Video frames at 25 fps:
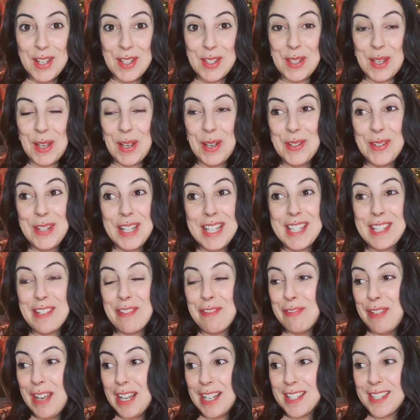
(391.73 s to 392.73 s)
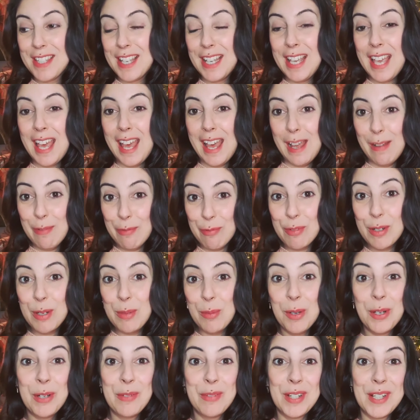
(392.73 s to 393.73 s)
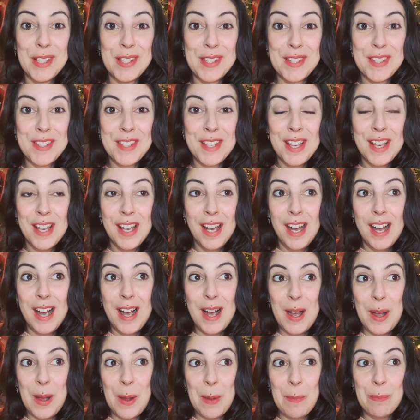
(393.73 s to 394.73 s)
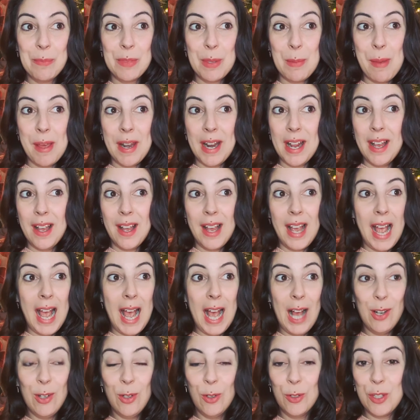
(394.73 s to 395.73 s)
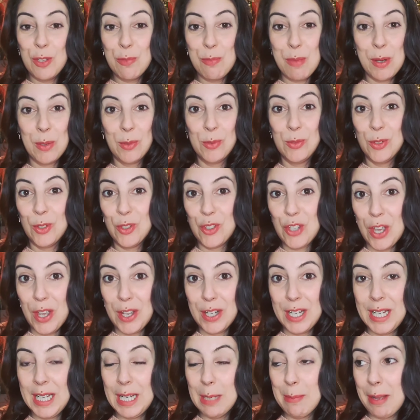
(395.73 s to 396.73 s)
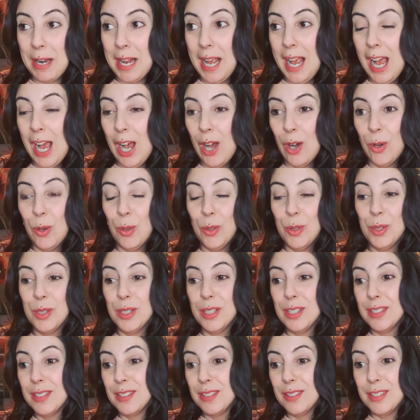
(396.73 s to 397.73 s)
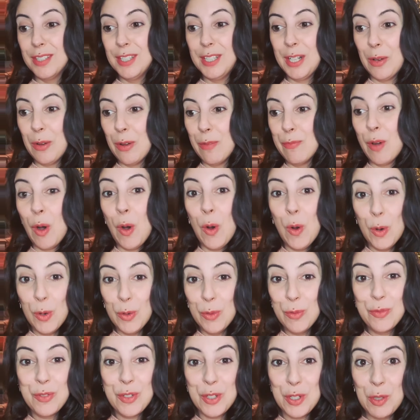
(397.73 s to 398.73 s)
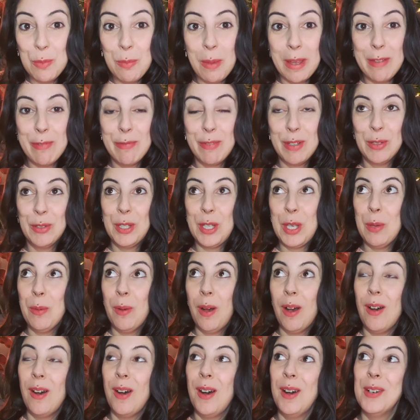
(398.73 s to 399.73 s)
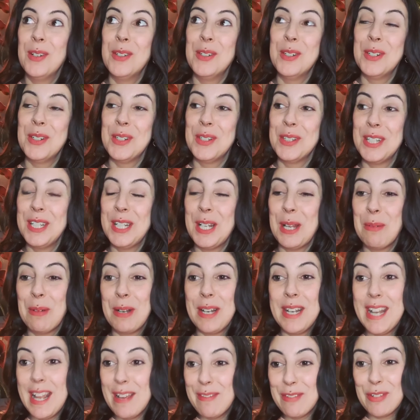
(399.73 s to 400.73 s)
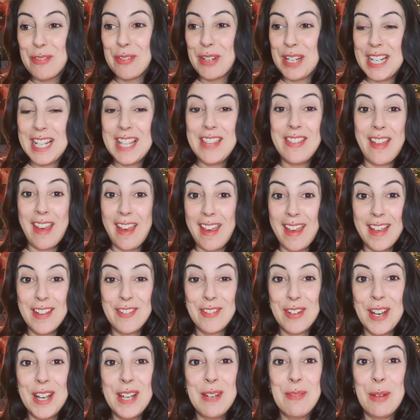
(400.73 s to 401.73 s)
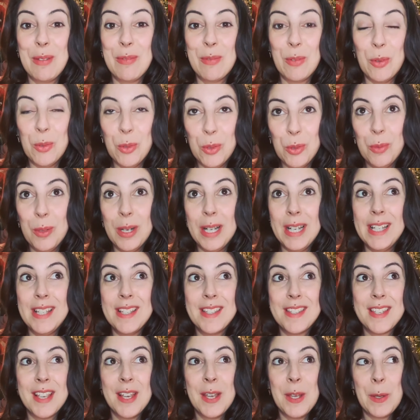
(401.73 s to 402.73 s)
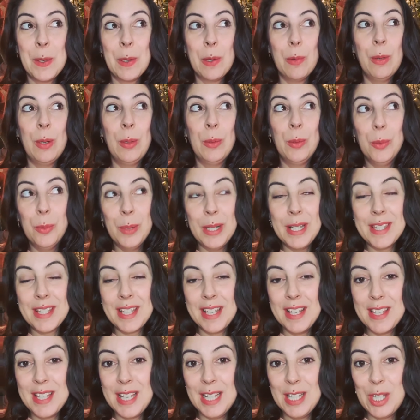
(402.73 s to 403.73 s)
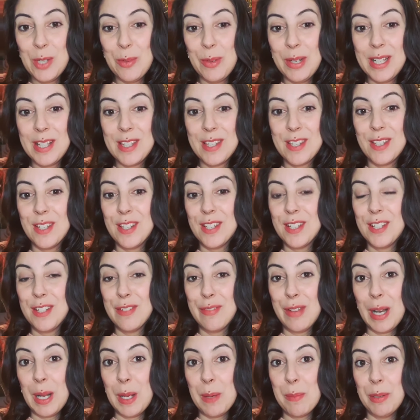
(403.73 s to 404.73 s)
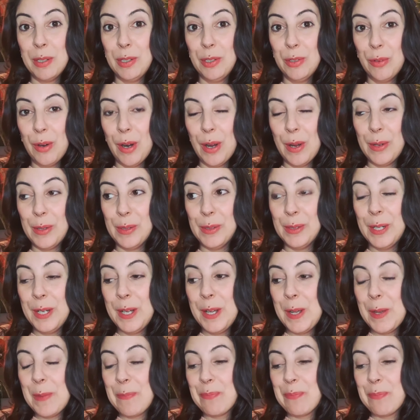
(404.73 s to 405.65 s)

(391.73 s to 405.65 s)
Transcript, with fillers: So it's affecting every one of us, um, no matter how long you've been on your journey, no matter how you know evolved you may feel that you are, or you know we're never really there, right? We've always we're always continuing to develop and grow,